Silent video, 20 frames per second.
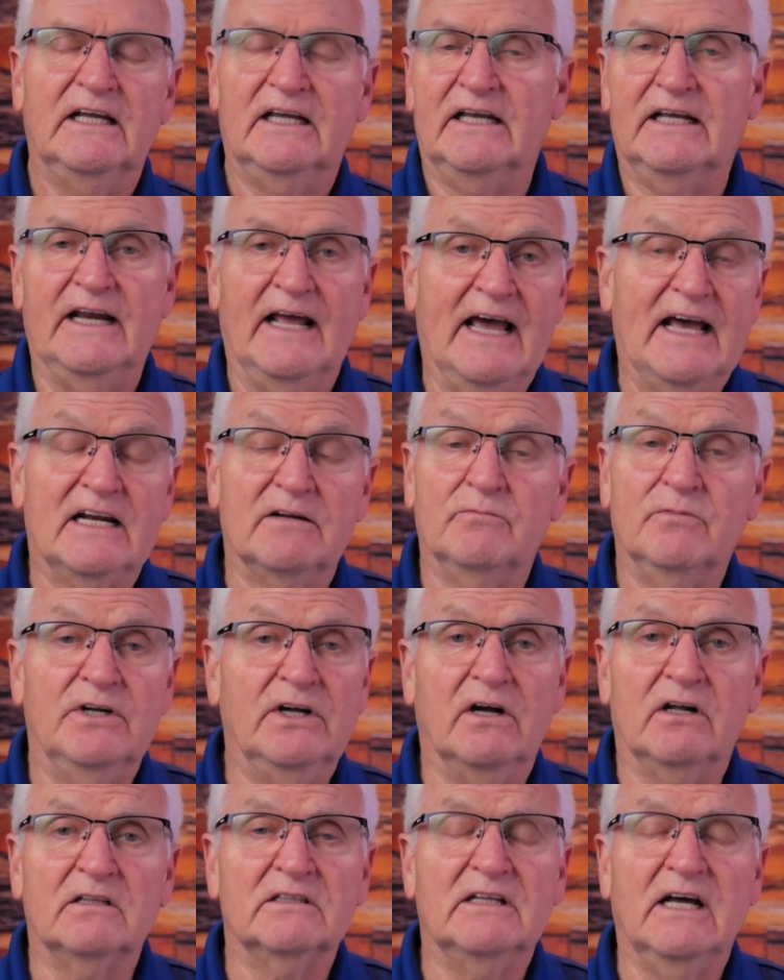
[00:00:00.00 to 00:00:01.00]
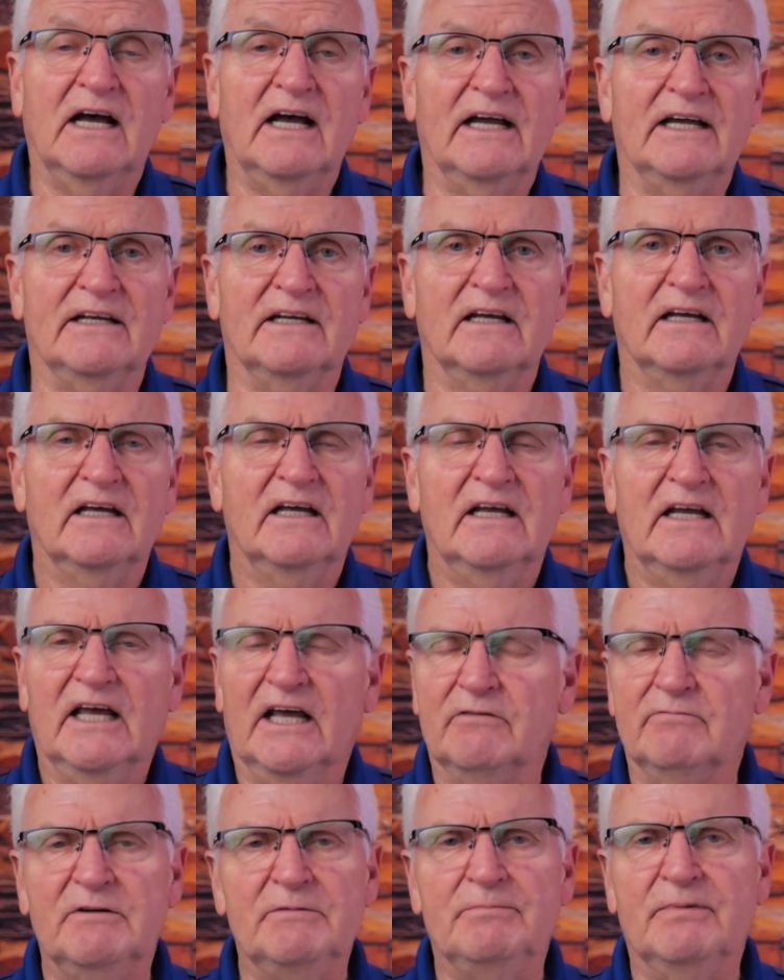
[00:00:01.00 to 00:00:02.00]
In Adam, we all died,
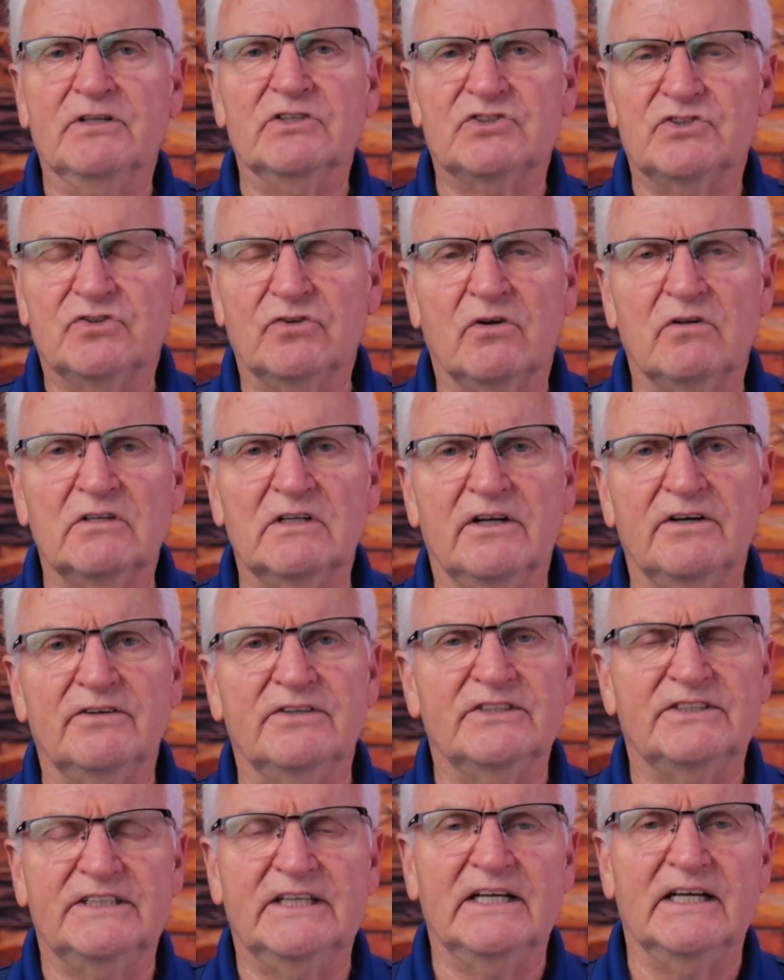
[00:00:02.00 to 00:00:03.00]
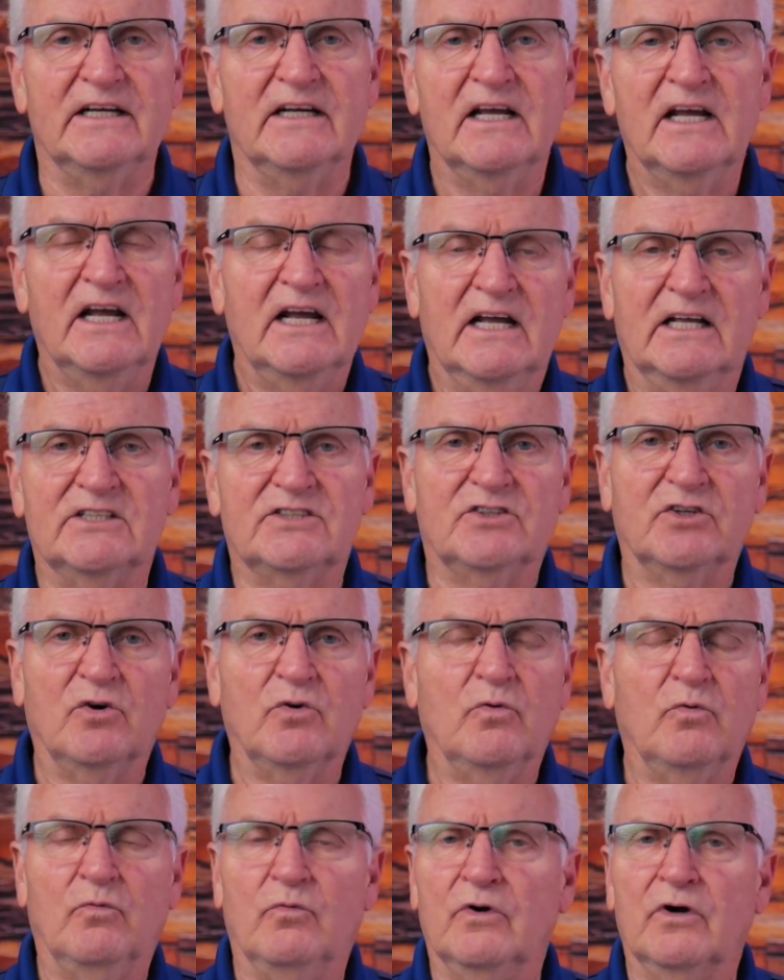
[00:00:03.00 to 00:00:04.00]
and we've been sold under sin. And
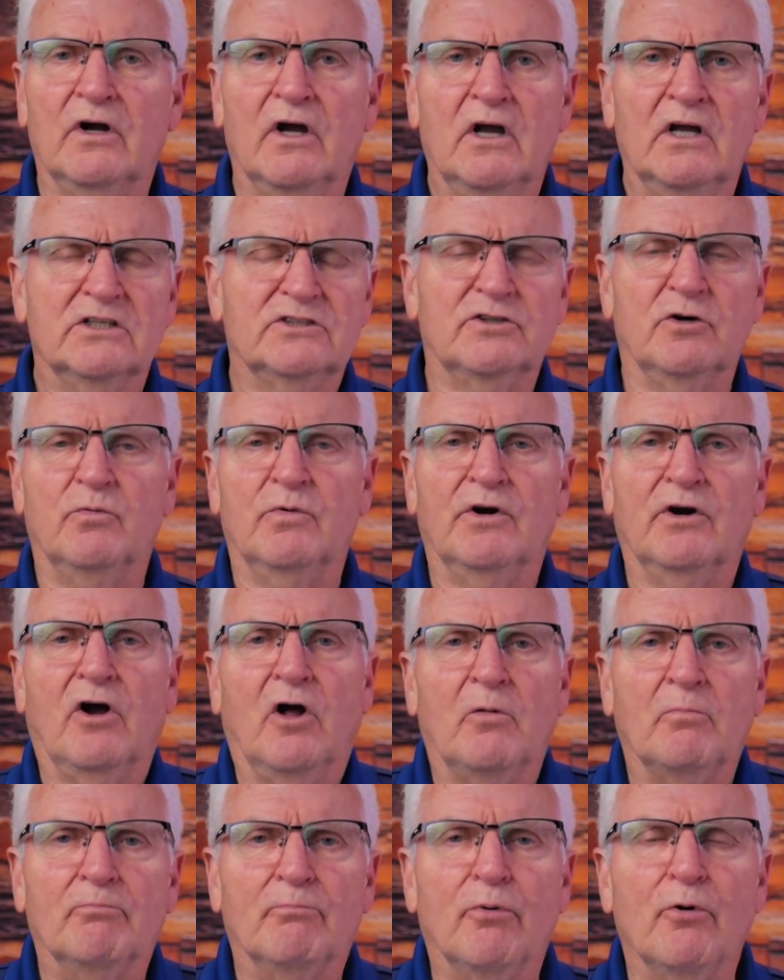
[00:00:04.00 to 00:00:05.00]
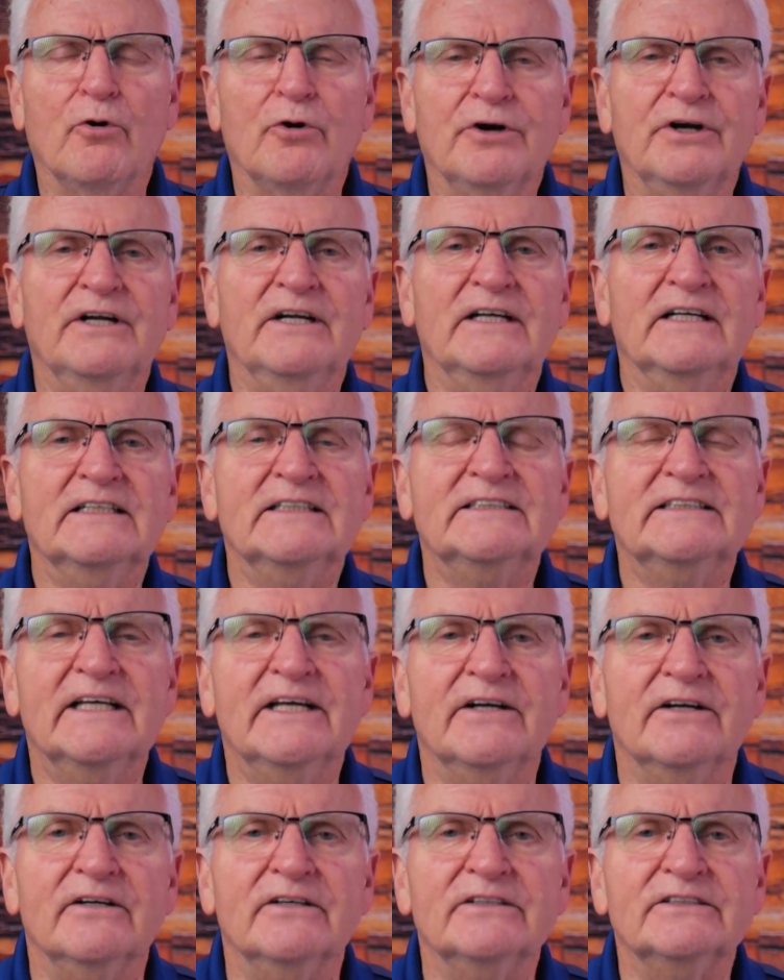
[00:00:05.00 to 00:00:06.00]
so we're all born
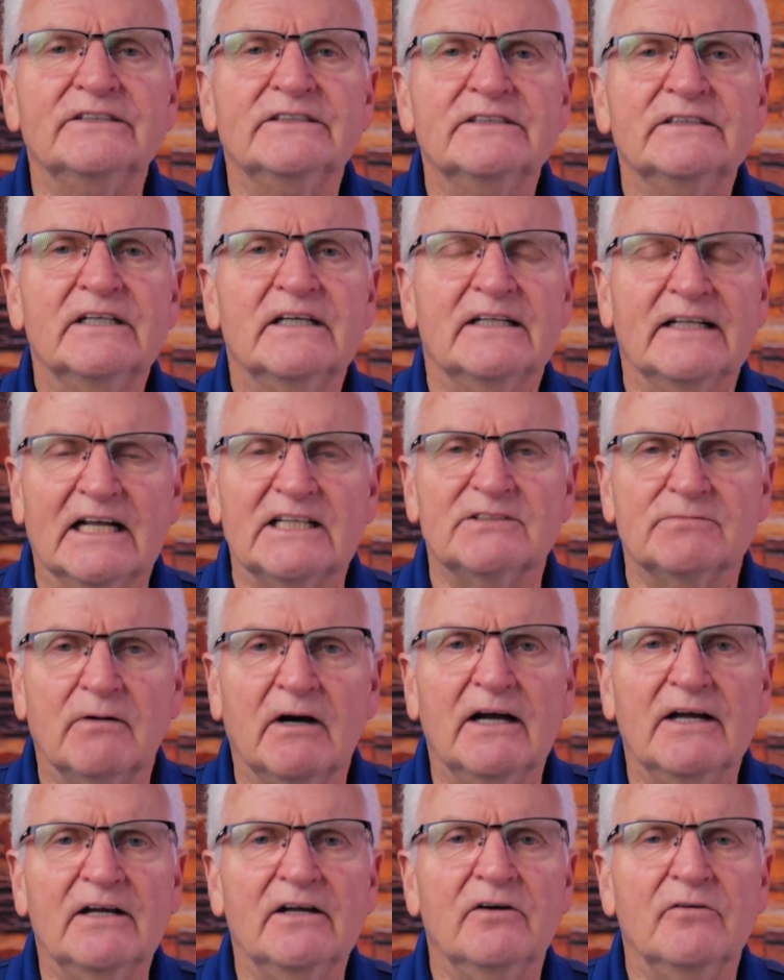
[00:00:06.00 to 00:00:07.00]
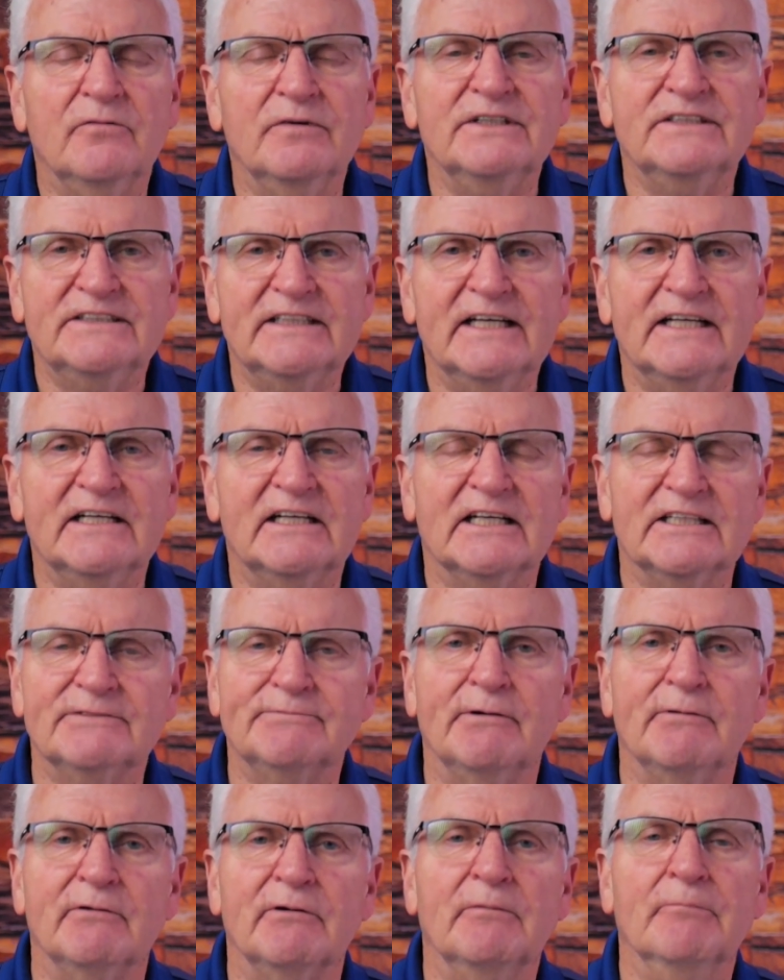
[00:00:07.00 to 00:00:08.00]
sinners. That's why we sin, because
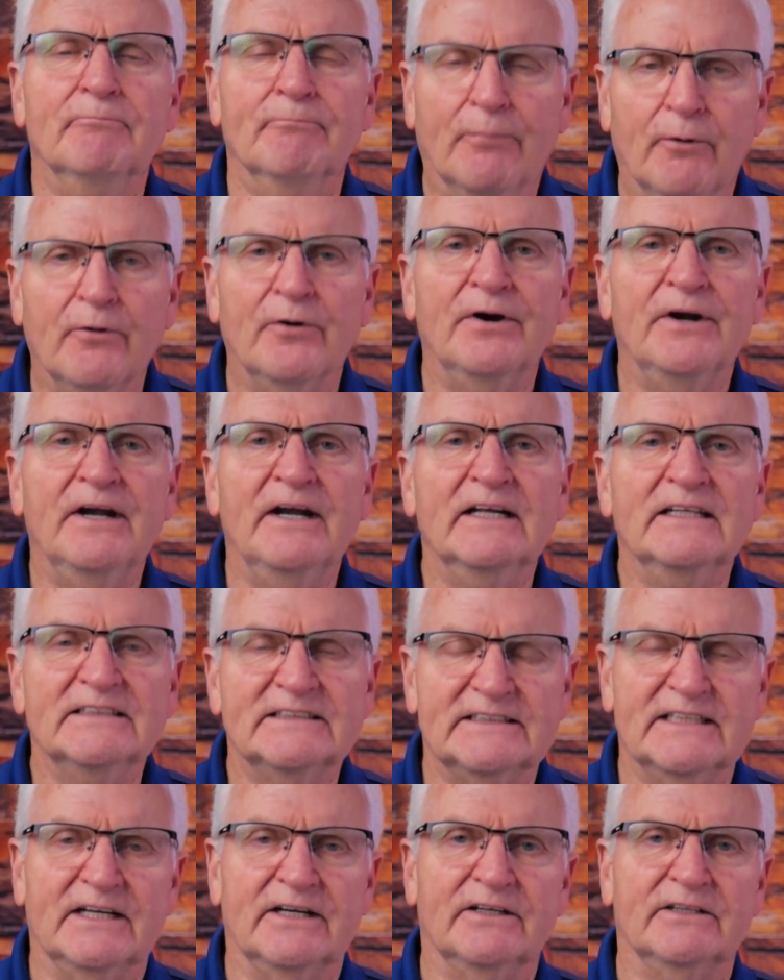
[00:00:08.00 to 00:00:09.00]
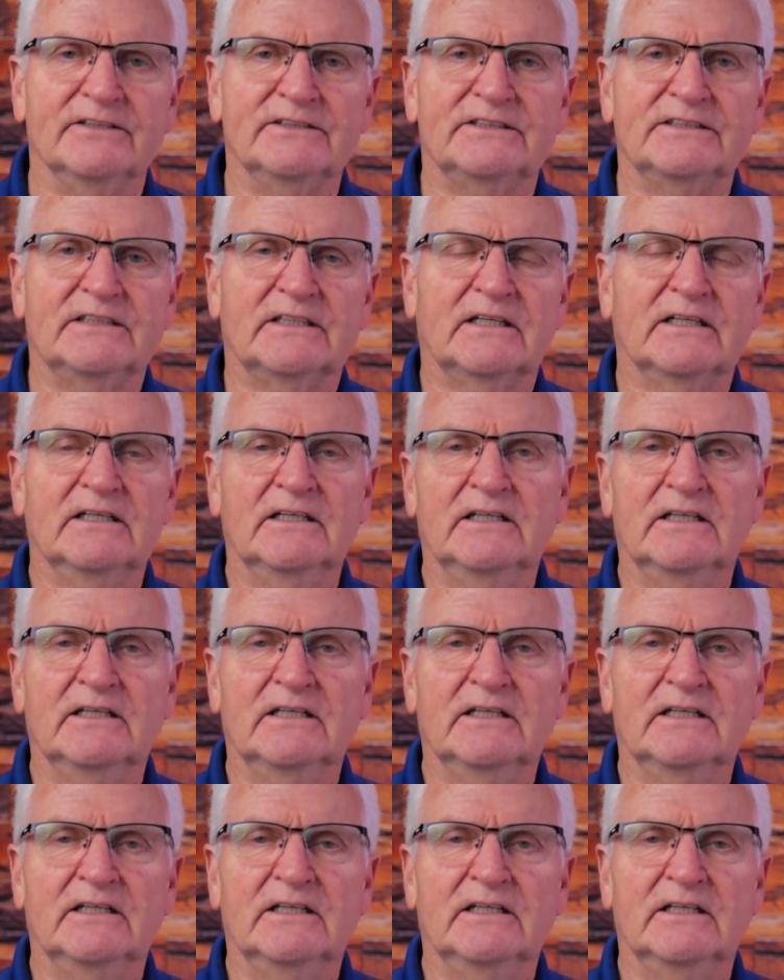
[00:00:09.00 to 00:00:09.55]
we were born sinners.